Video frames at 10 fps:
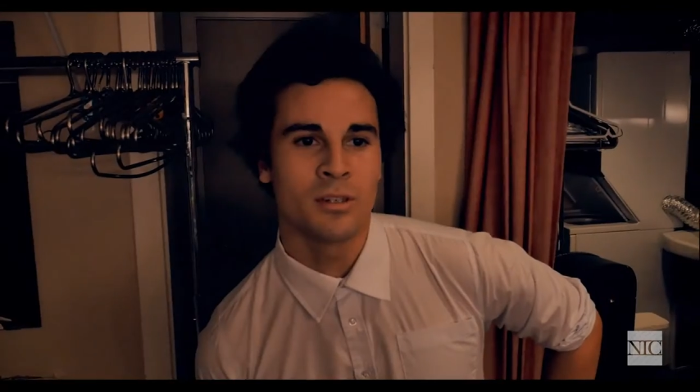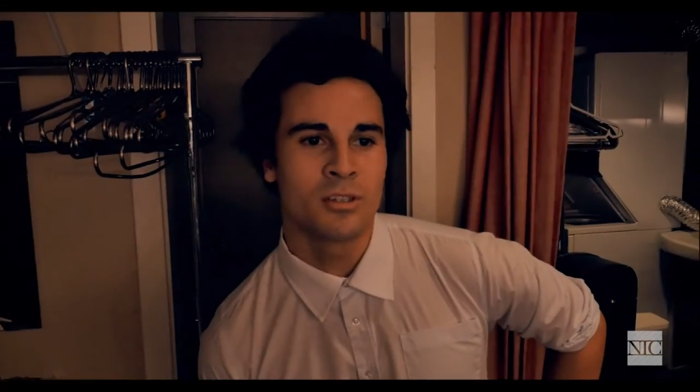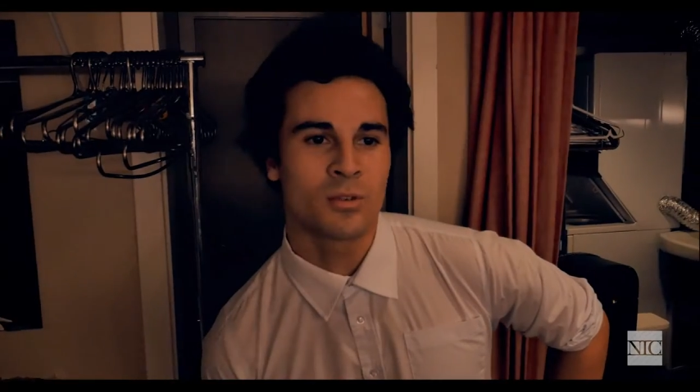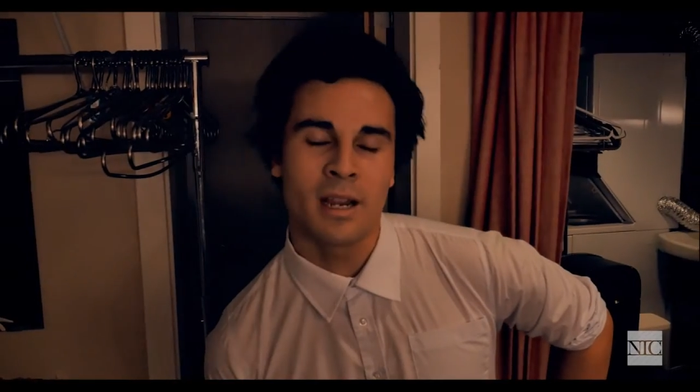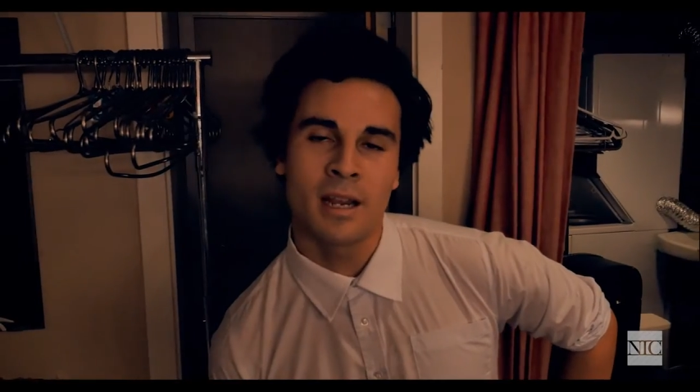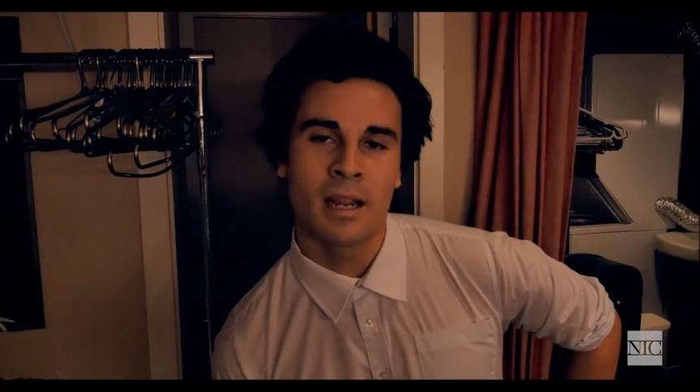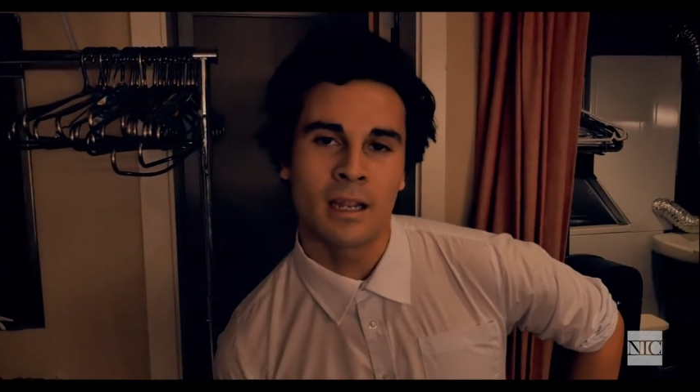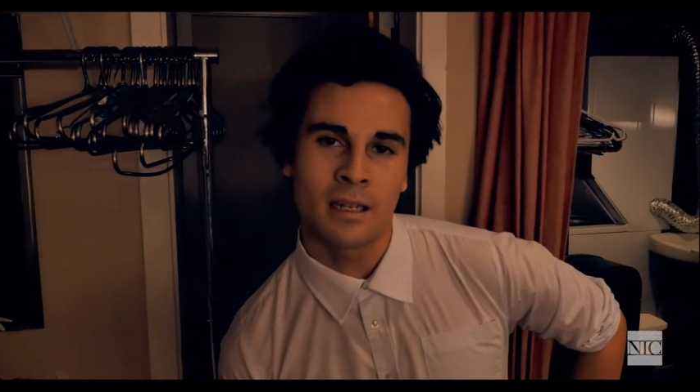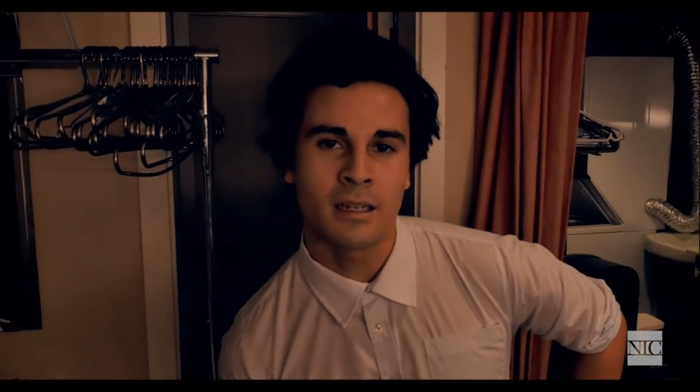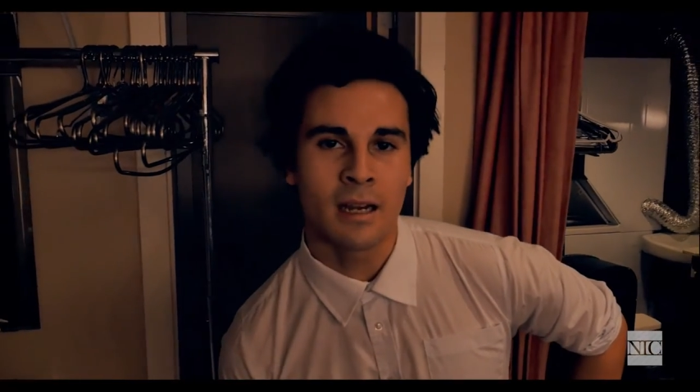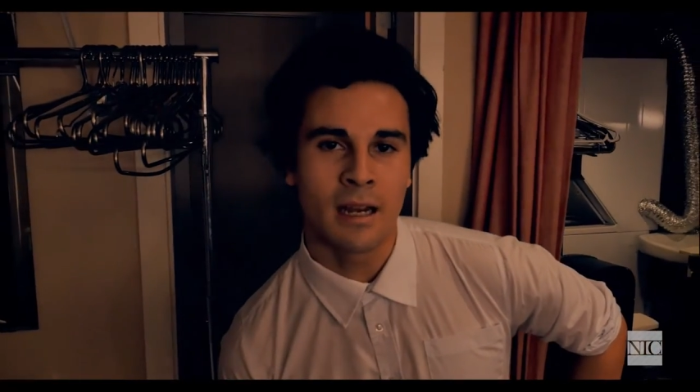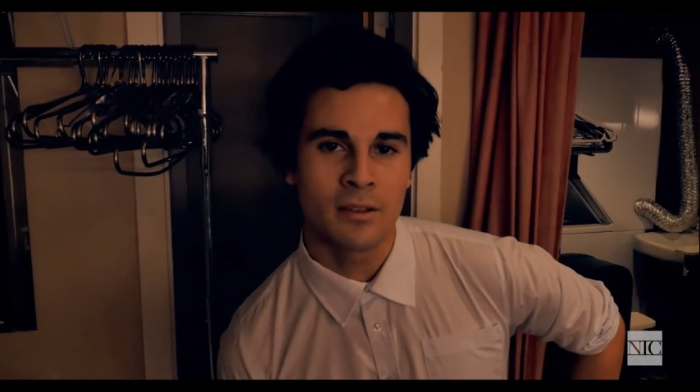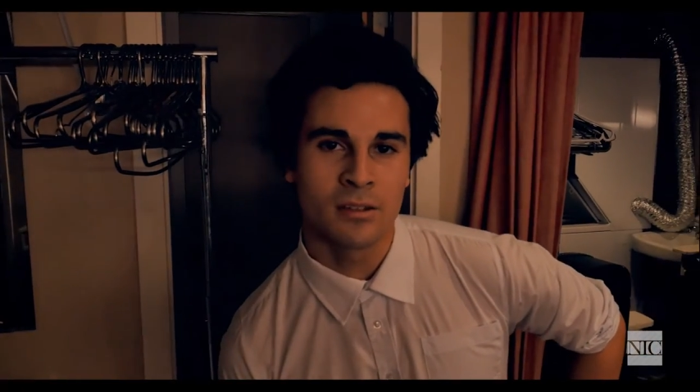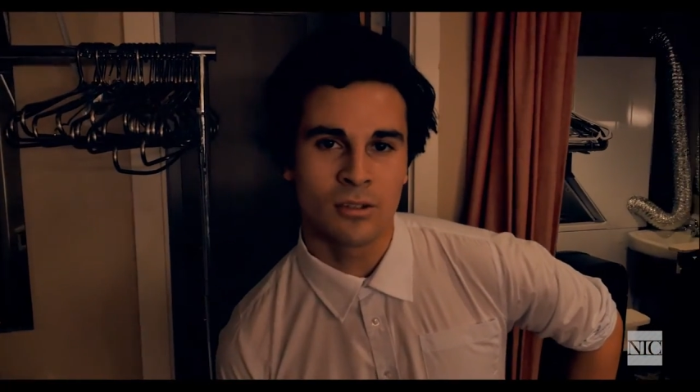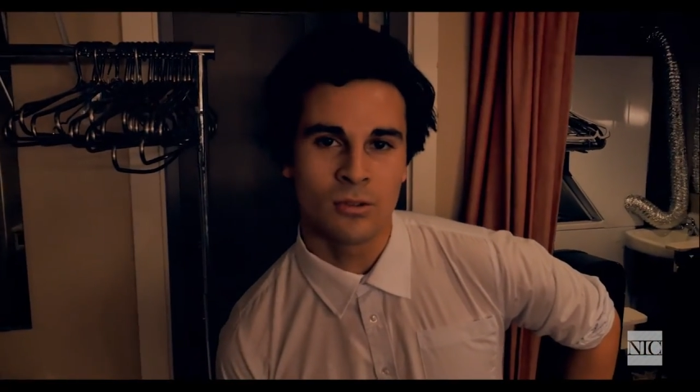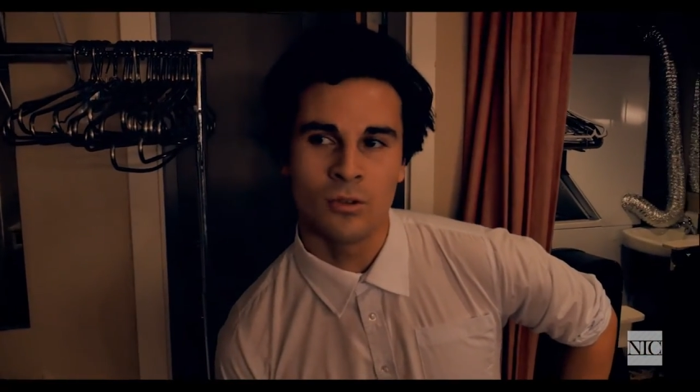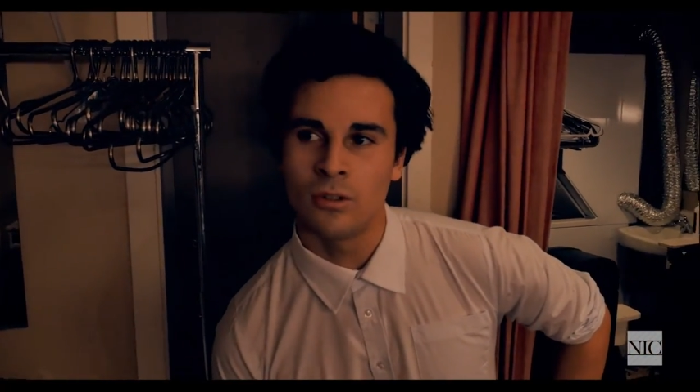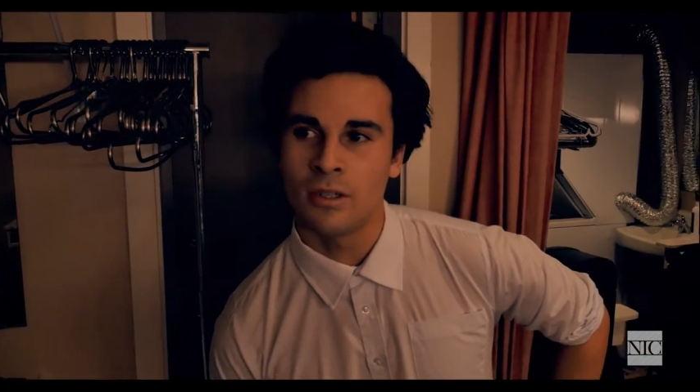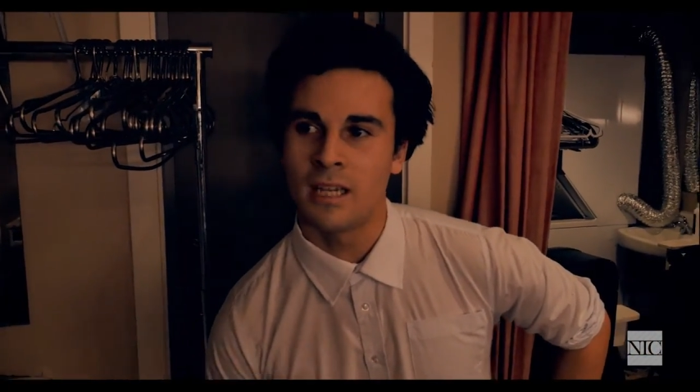in training uh, at the school,